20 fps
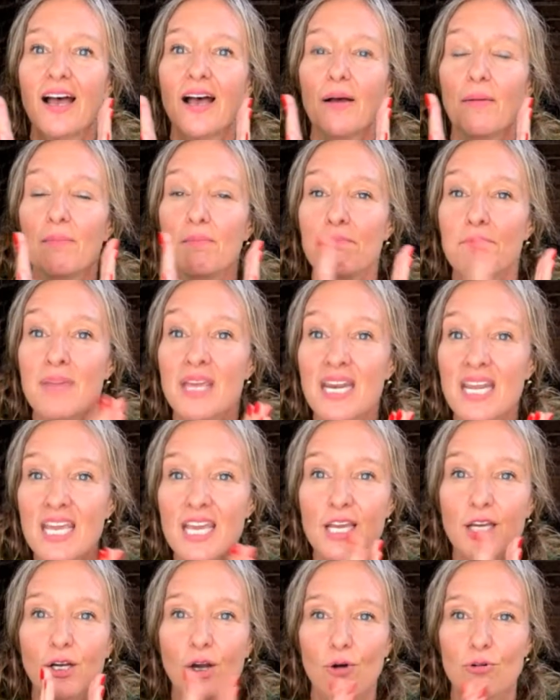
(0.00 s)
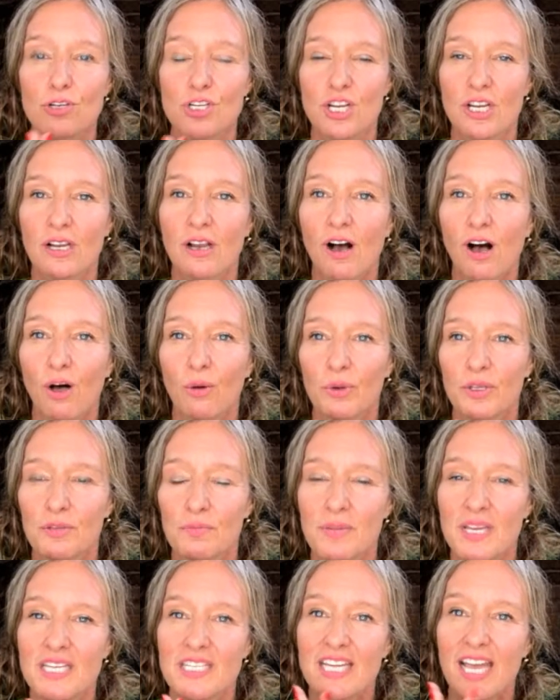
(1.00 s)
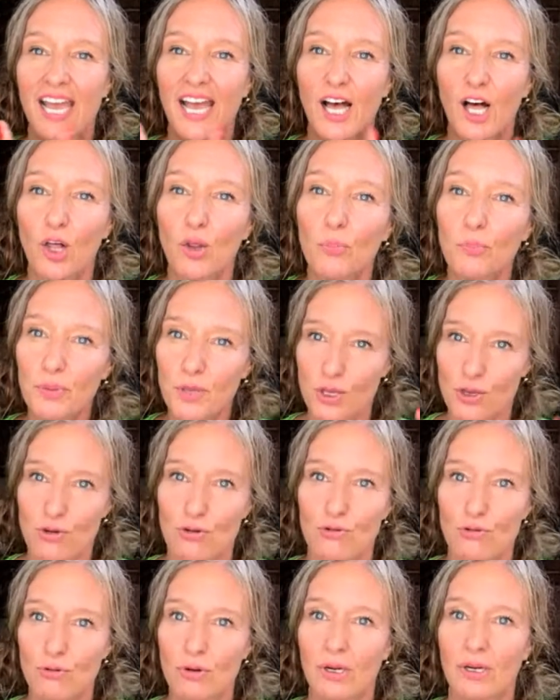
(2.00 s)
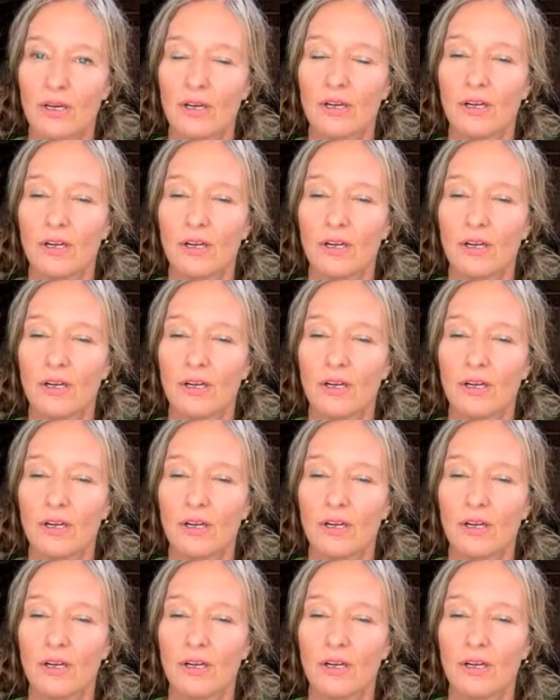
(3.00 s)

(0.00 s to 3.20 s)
mini coaching call with me to help you